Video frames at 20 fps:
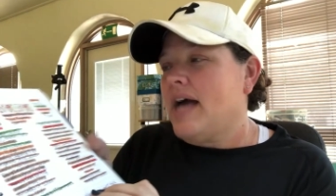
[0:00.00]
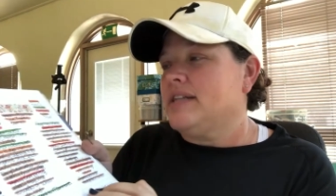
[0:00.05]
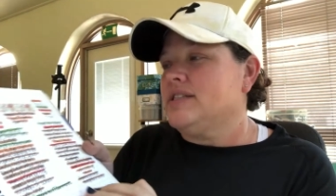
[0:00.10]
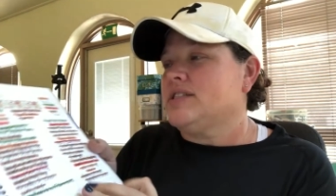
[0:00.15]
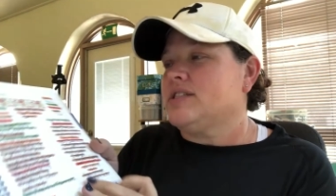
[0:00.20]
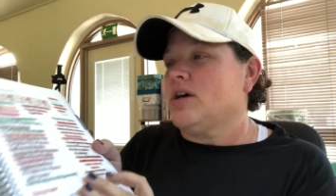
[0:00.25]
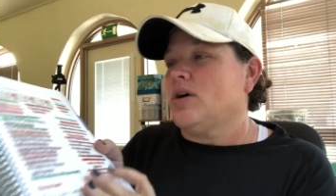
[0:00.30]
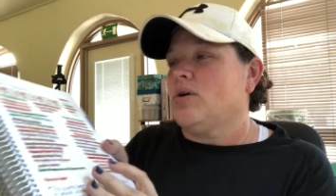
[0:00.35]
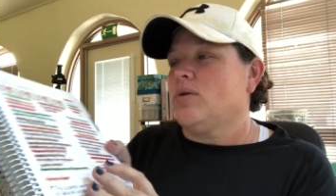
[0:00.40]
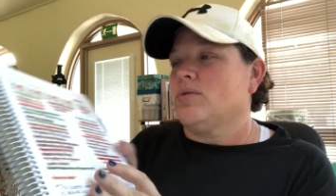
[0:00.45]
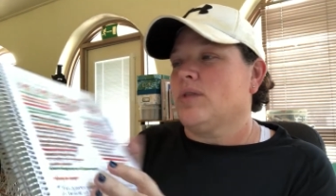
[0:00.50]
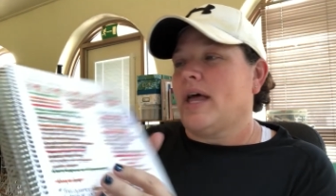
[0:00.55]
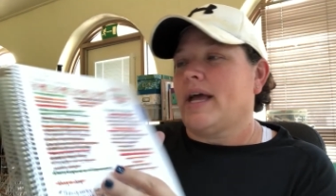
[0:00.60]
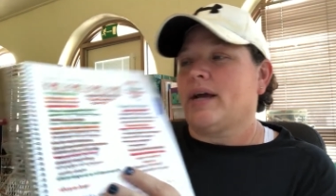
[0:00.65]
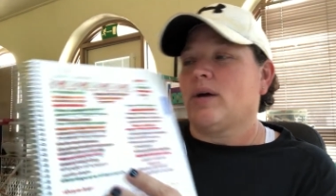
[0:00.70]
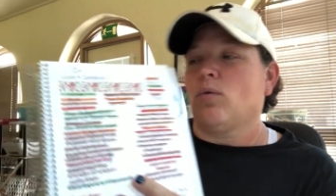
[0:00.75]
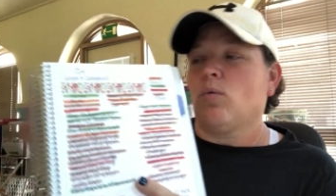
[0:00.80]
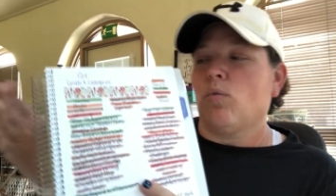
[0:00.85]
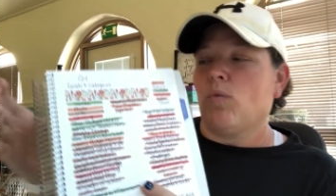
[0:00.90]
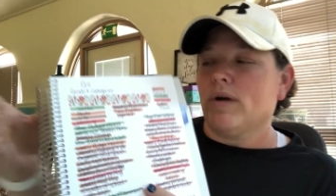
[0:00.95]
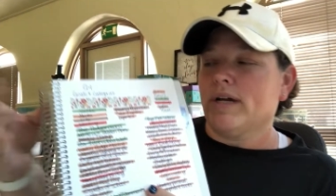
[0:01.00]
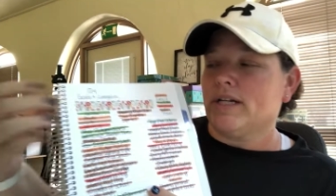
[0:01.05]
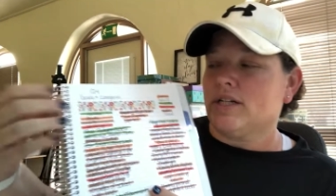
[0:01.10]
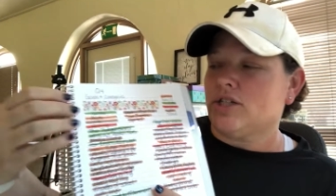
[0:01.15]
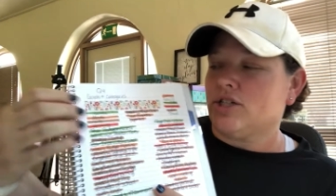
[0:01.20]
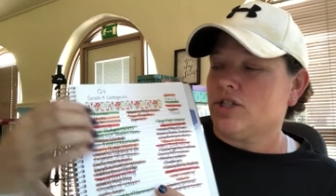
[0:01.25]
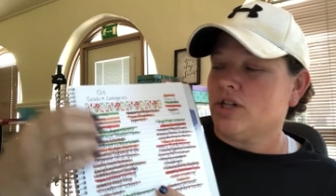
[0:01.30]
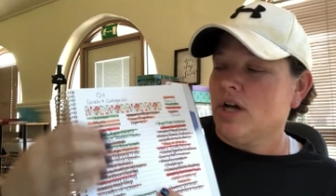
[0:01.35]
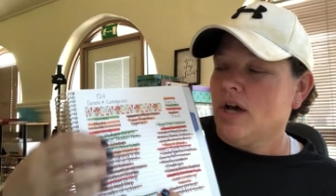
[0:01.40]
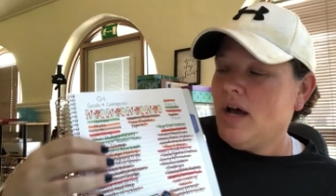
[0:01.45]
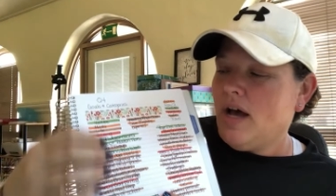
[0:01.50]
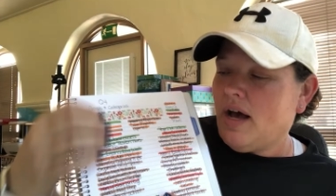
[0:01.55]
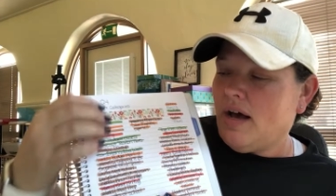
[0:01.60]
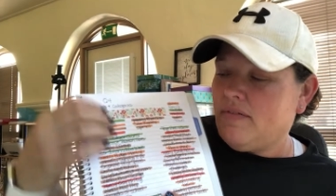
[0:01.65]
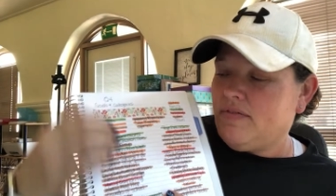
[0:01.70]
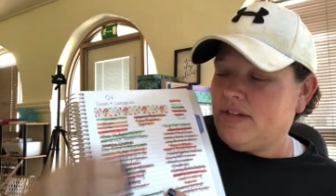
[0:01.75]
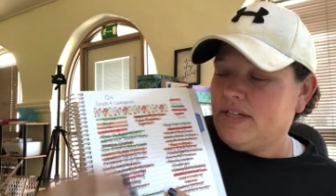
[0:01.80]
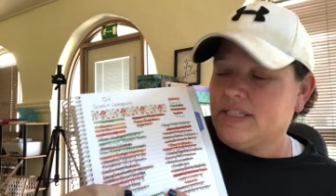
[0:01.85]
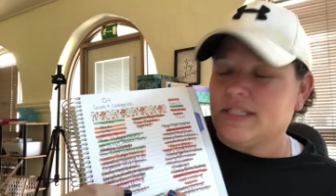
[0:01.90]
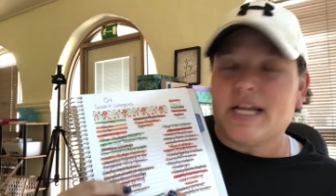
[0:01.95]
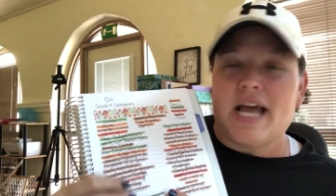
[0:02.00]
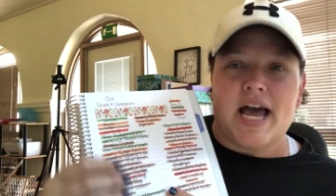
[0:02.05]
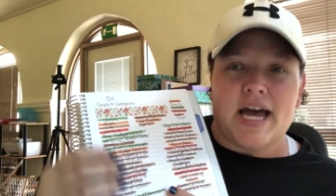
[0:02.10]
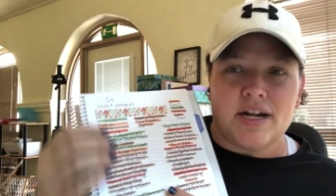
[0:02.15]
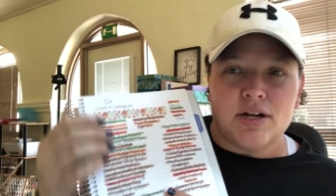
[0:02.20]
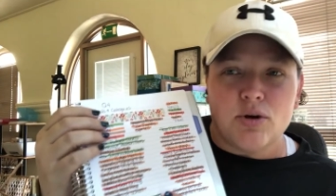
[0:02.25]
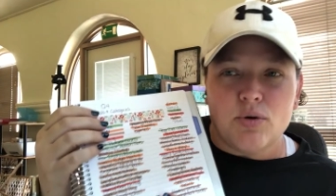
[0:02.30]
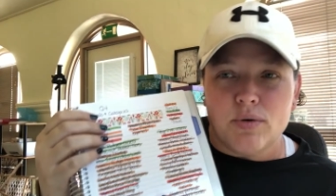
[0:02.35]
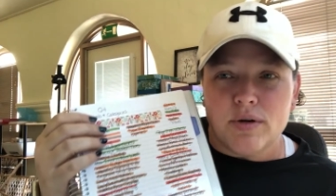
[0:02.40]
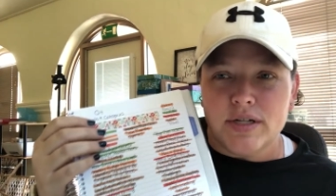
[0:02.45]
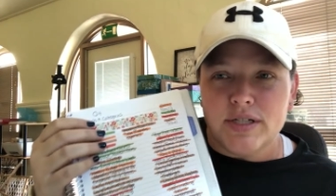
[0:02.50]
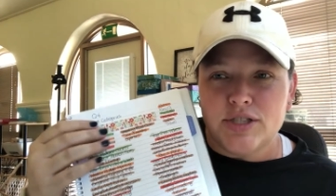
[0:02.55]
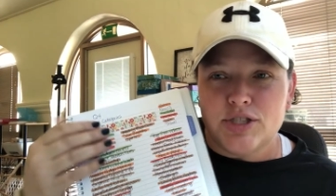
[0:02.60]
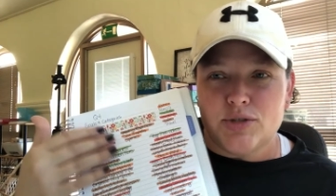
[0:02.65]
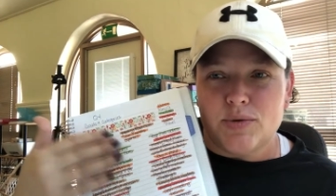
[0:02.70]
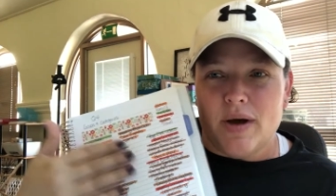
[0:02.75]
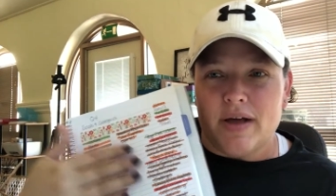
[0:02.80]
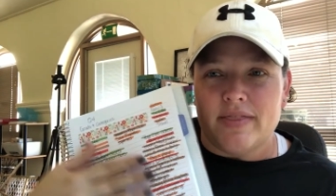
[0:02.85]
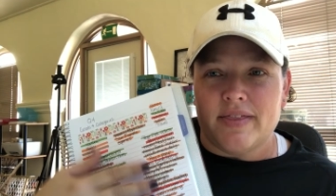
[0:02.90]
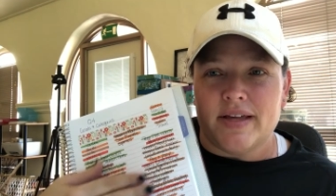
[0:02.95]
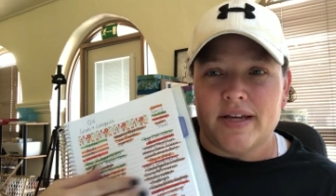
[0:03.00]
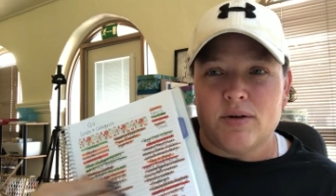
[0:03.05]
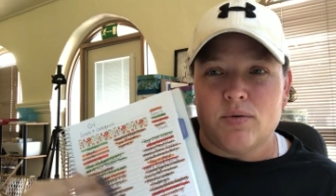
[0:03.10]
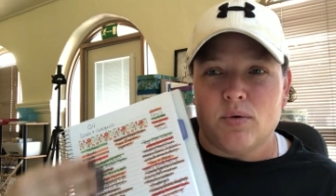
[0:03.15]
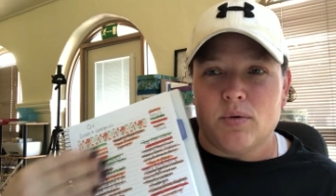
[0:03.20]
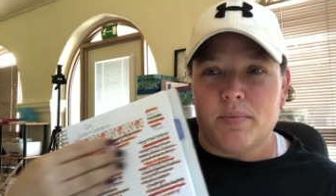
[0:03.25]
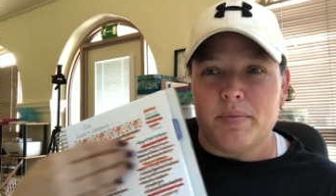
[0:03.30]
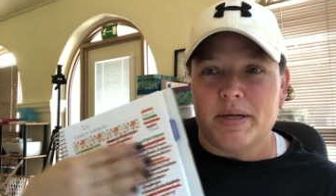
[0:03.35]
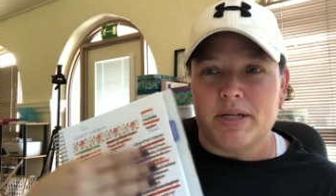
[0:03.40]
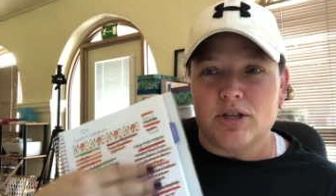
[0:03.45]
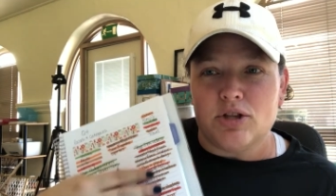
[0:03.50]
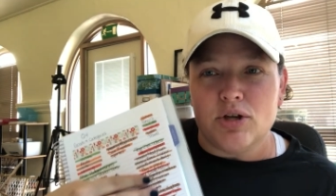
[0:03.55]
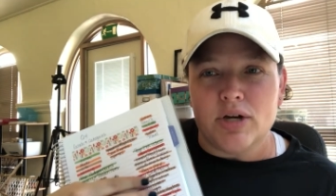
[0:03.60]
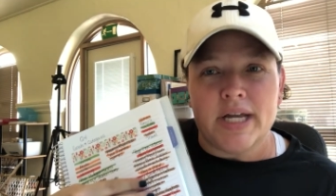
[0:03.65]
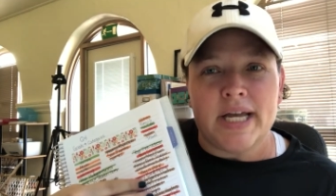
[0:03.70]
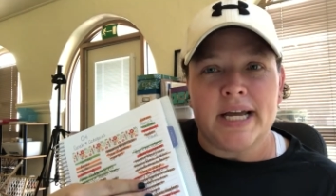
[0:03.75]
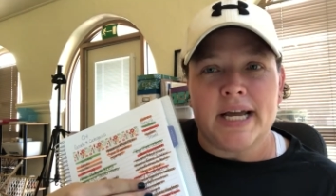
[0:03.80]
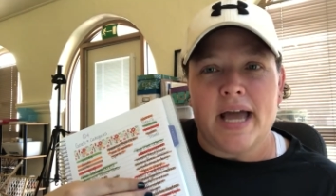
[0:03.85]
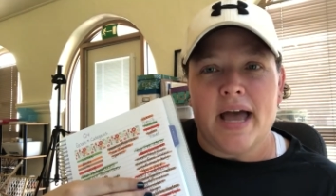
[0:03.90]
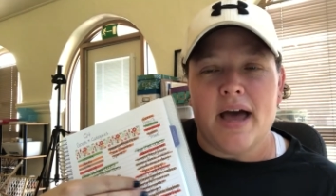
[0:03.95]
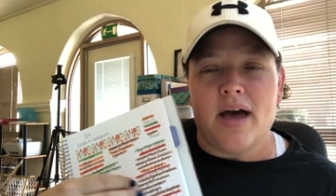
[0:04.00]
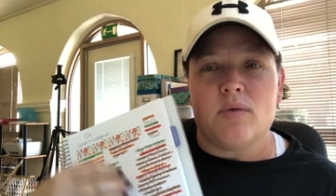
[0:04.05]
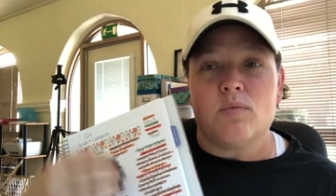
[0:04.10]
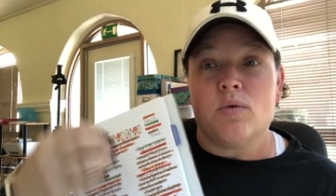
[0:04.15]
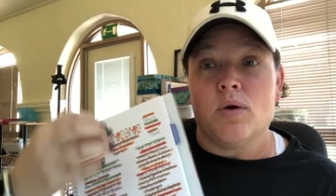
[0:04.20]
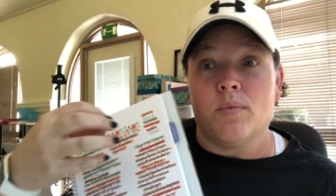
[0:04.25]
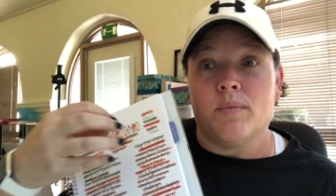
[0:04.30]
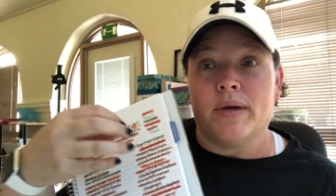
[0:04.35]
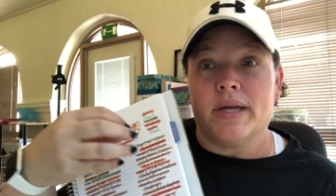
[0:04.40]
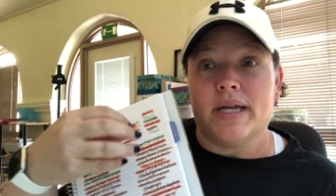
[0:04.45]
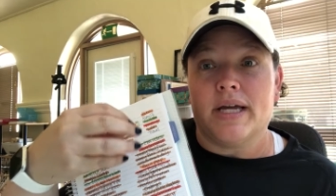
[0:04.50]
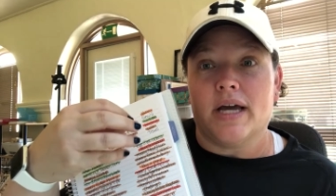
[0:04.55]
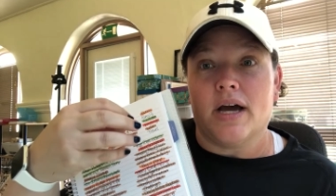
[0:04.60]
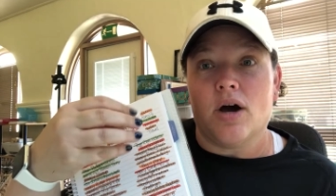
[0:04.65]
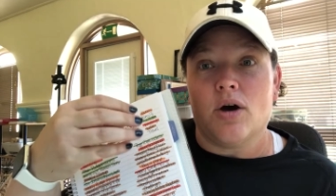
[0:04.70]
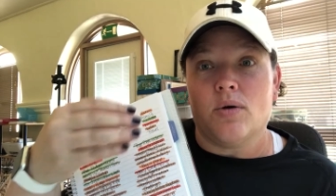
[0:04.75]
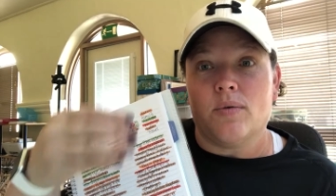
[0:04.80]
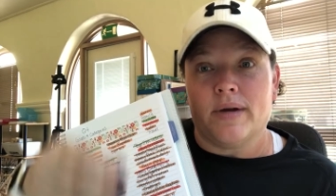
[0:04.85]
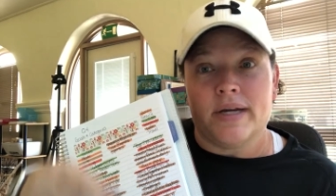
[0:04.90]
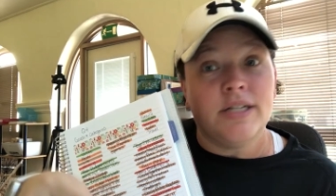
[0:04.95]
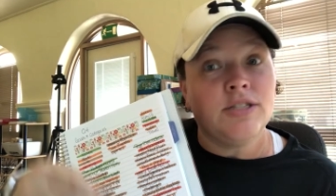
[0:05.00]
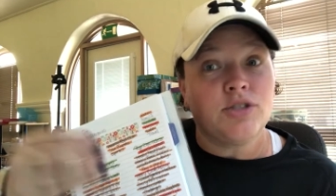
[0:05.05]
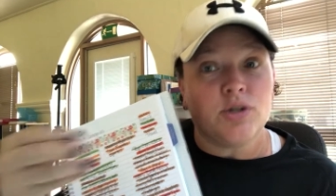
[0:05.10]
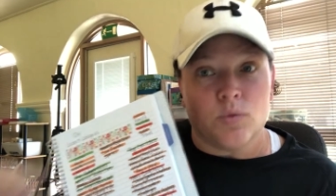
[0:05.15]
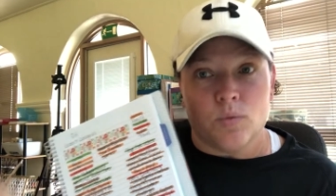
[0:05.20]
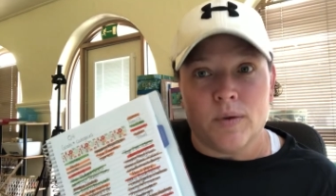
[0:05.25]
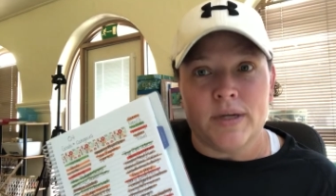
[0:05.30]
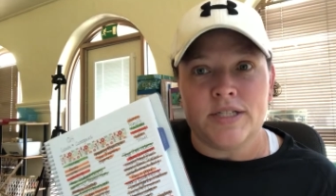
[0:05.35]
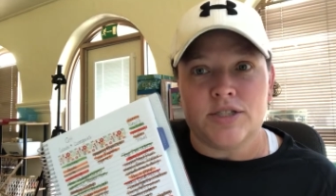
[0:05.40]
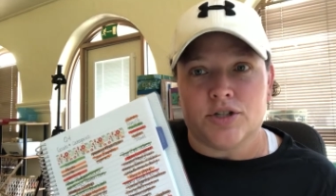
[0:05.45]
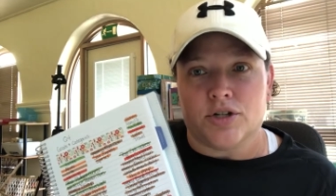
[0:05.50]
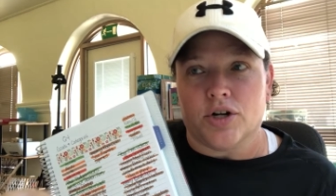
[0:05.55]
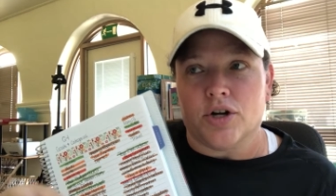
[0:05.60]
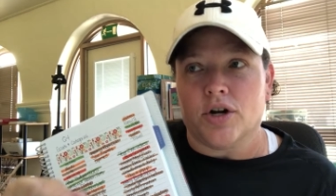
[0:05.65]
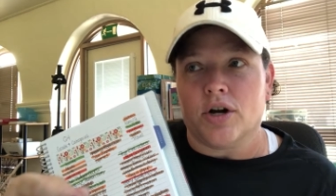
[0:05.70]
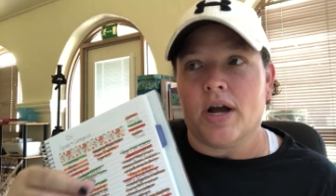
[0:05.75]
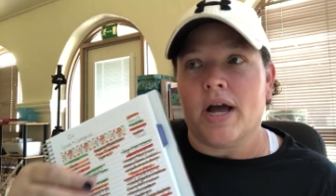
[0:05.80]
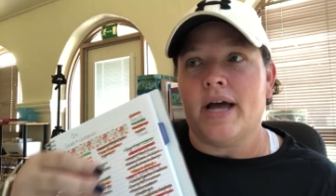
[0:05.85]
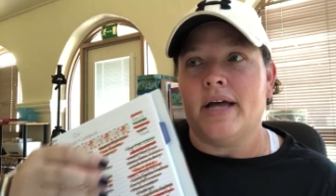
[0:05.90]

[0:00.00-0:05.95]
And so like, which of these categories do I think we'll be looking at when we go into winter